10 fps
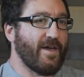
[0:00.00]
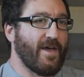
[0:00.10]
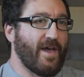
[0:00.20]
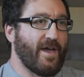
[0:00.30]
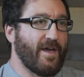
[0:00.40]

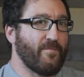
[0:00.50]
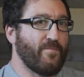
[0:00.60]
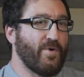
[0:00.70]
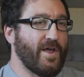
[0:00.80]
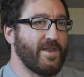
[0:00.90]

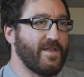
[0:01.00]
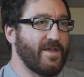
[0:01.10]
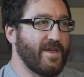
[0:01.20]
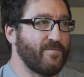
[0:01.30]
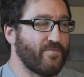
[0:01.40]
But
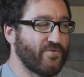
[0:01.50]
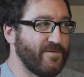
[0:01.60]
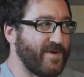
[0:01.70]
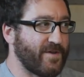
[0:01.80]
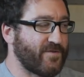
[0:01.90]

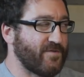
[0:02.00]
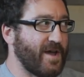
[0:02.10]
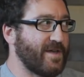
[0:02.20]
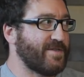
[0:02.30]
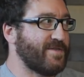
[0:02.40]
improving
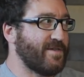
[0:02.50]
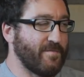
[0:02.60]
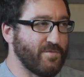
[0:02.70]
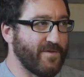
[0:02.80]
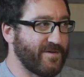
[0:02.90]
strength
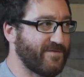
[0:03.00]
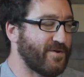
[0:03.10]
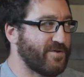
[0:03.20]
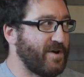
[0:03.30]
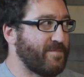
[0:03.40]
and moving
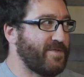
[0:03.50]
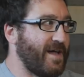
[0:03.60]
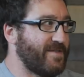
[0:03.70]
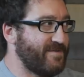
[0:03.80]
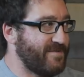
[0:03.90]
further up
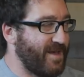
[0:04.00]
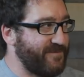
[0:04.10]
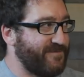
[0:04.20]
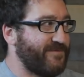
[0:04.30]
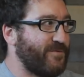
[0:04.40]

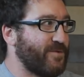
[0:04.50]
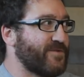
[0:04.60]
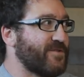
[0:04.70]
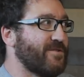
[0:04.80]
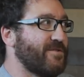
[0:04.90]
that force
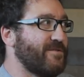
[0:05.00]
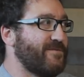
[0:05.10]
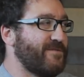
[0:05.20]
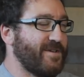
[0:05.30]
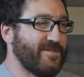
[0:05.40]

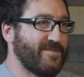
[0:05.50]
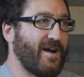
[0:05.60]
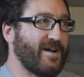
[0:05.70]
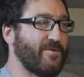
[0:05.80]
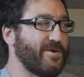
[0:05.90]
curve is
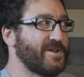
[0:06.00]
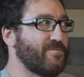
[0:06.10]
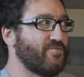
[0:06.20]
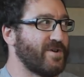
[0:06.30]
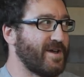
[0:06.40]
not going to
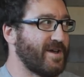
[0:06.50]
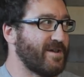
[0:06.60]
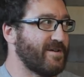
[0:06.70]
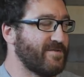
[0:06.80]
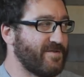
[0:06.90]

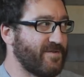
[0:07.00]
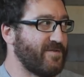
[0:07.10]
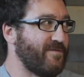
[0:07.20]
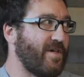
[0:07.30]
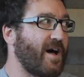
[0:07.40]
bring the
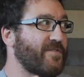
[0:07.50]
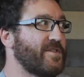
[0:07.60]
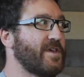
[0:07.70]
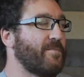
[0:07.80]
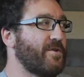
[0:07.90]

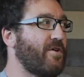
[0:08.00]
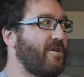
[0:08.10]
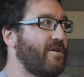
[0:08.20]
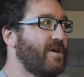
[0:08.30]
velocity up at all.